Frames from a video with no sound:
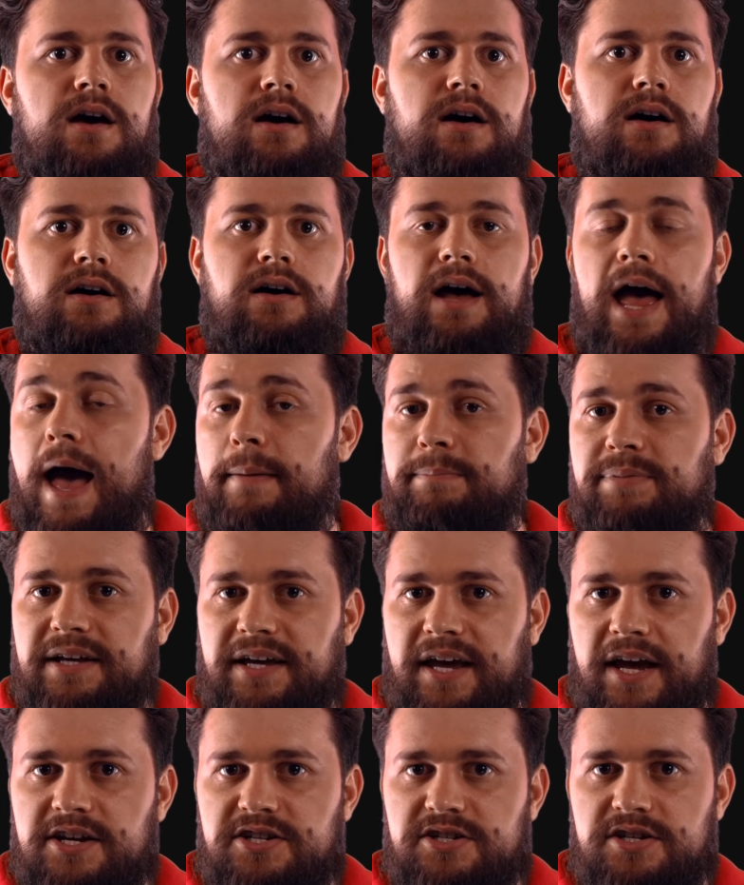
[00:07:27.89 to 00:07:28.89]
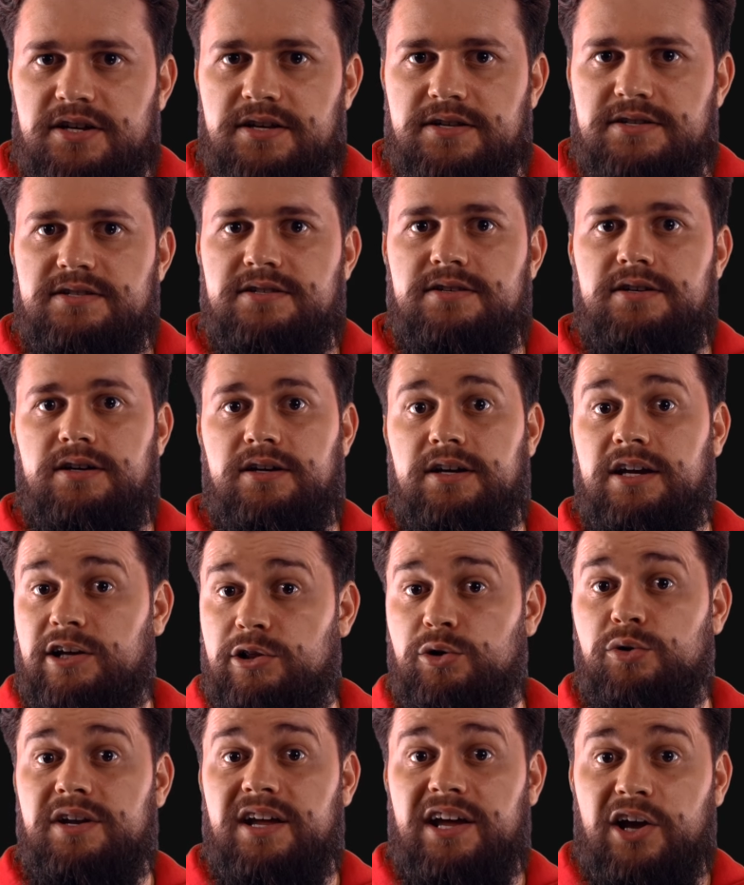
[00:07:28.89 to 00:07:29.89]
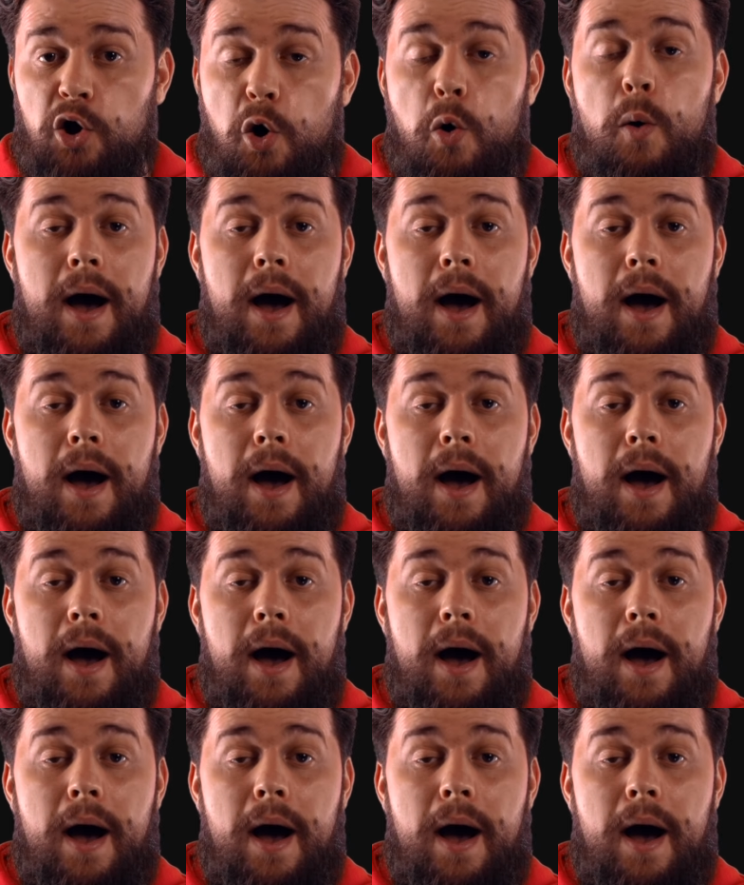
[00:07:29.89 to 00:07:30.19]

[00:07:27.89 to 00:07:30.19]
applications, including Go